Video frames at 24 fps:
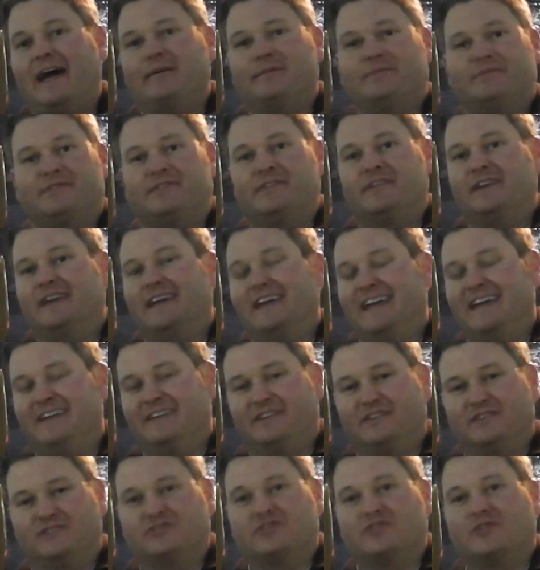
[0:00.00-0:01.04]
Welcome to
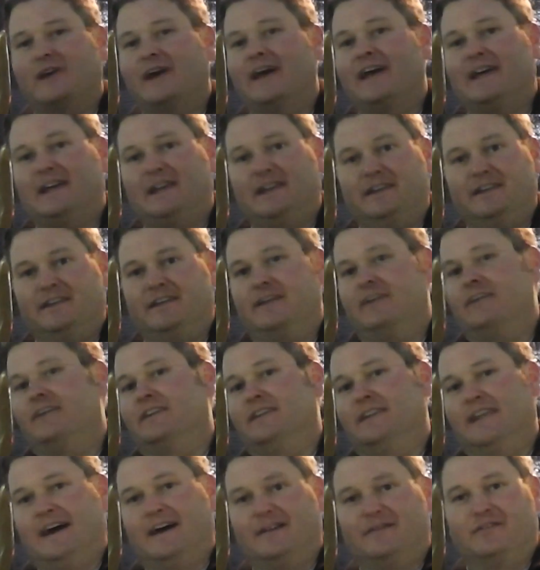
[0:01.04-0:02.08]
Epic Stock Due
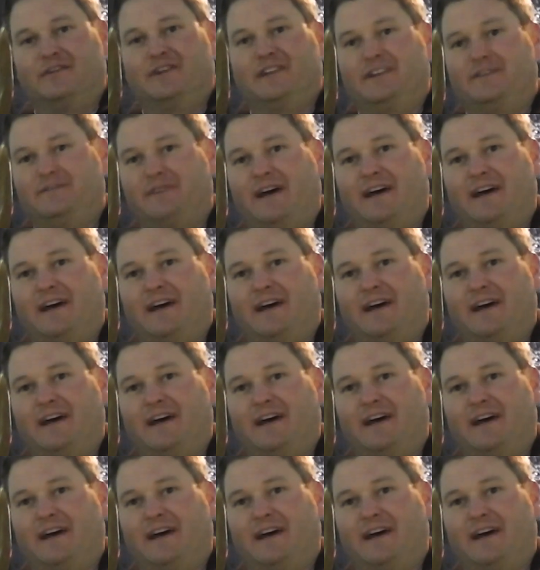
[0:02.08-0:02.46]
Diligence.